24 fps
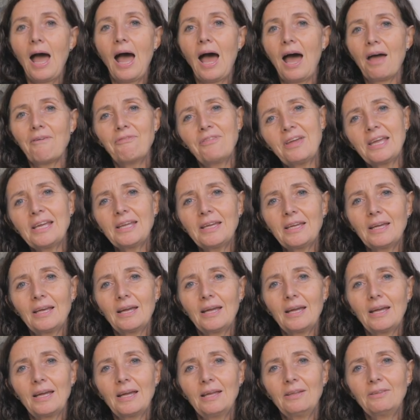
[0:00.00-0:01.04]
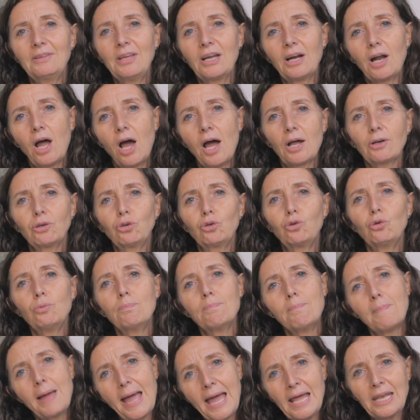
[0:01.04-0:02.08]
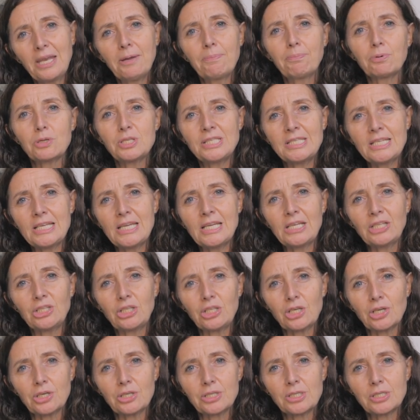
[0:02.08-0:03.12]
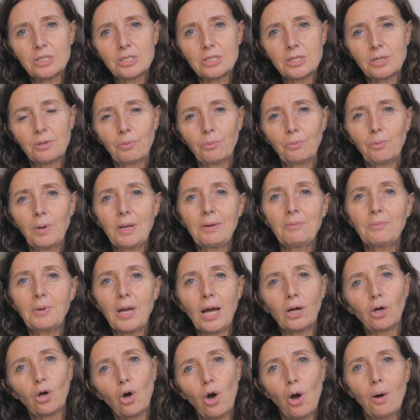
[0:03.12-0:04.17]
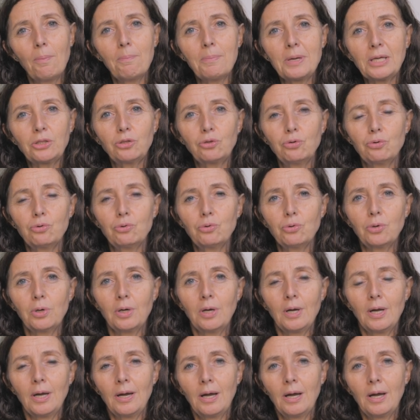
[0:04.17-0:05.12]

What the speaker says: I think there are too many procedures when we are coming to